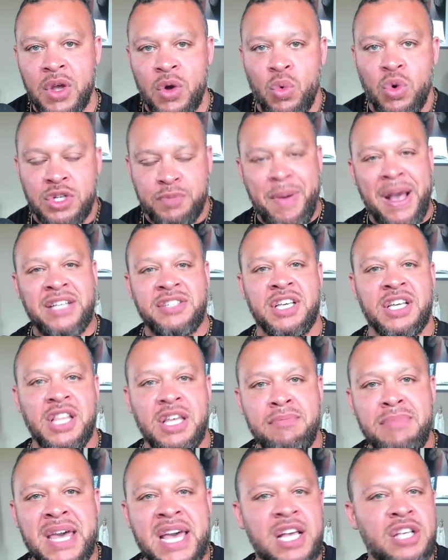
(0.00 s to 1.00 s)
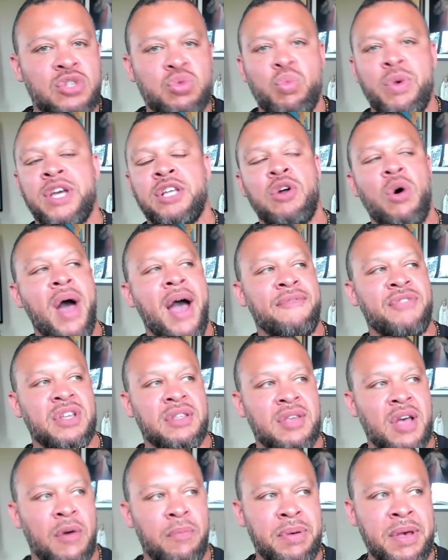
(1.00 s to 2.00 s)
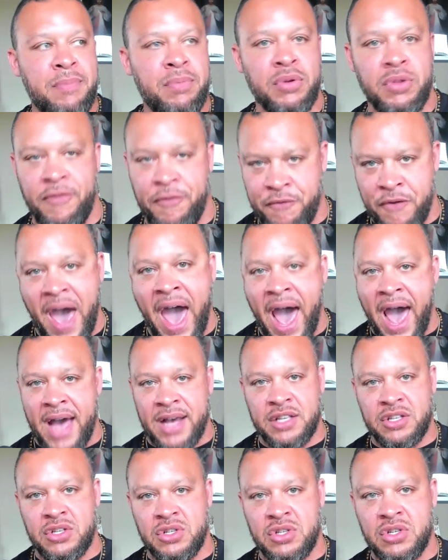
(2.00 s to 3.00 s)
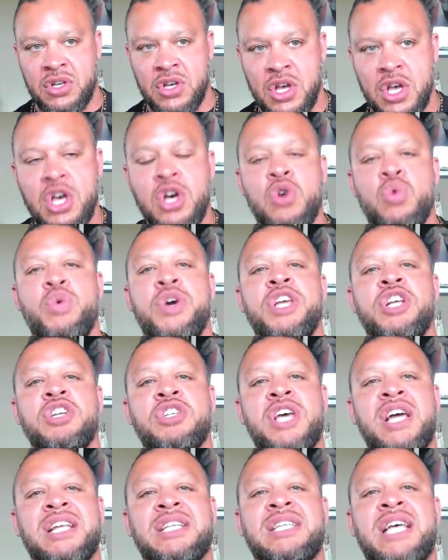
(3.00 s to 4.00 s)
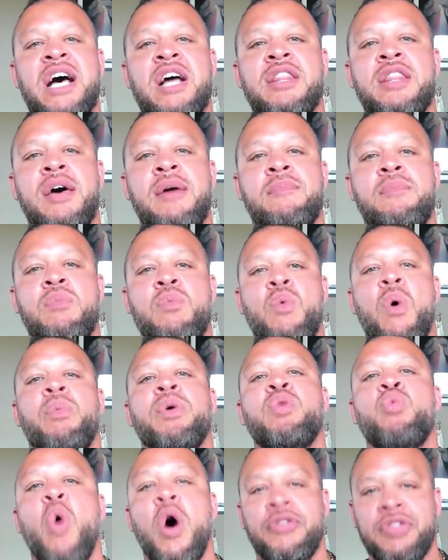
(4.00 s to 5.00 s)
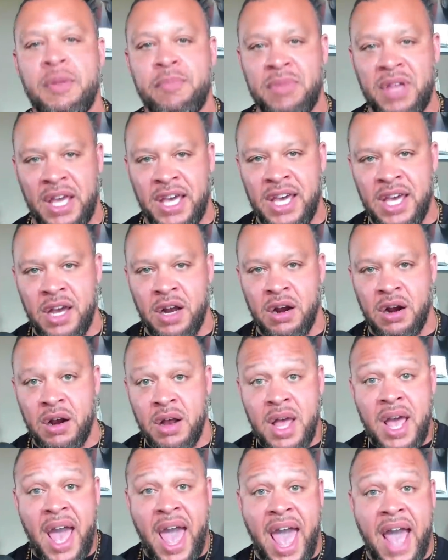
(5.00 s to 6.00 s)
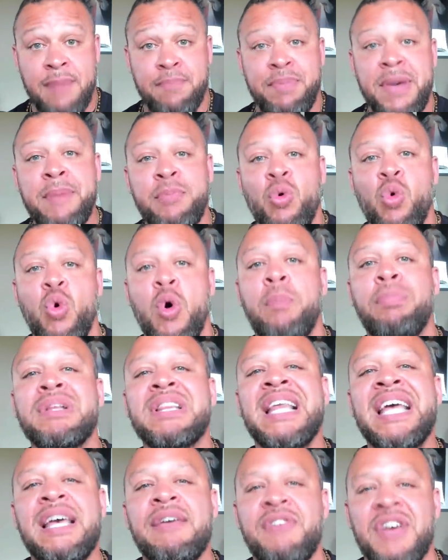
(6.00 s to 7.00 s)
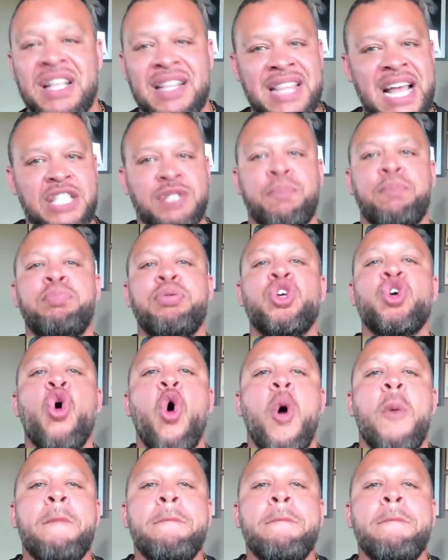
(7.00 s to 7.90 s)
which basically means we don't have to tell people the facts. We just got to tell them what we want them to hear, and people will believe it. That's pure